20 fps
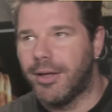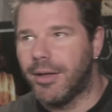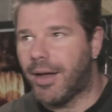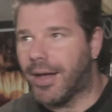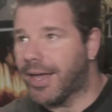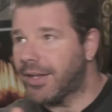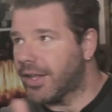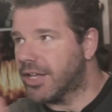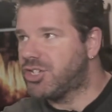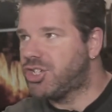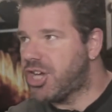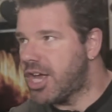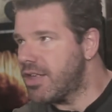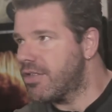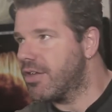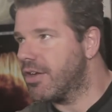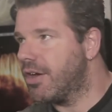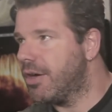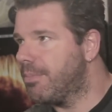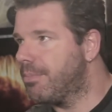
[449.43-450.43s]
Again, like
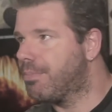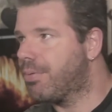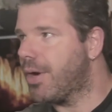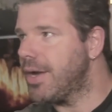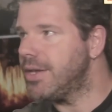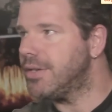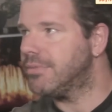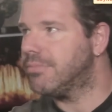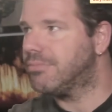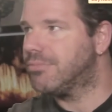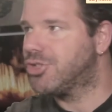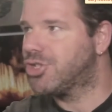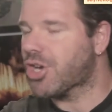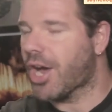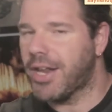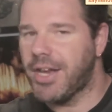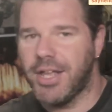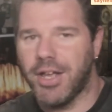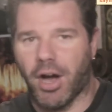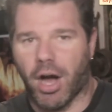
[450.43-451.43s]
chasing a bright,
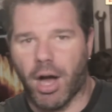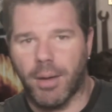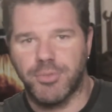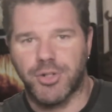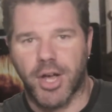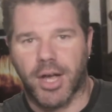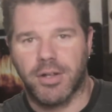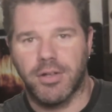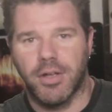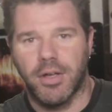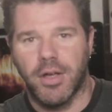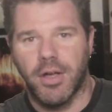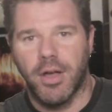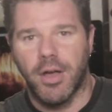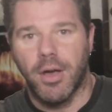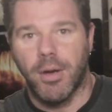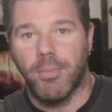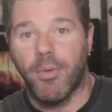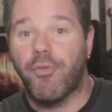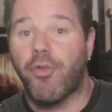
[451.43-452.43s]
shiny object
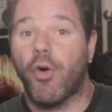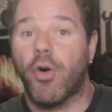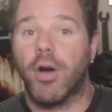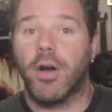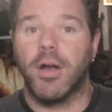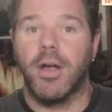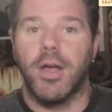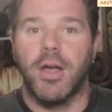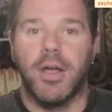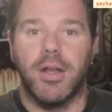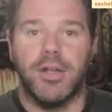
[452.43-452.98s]
before